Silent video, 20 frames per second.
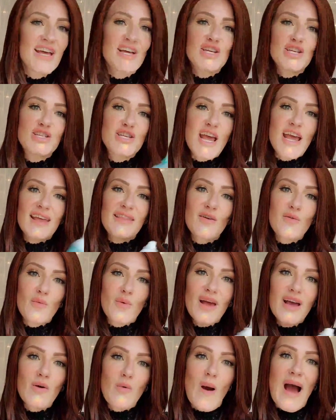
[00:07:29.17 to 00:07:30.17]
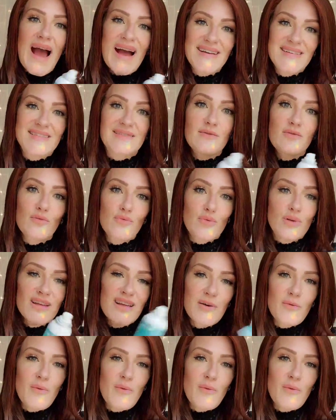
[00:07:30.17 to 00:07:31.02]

Shake the wig wax really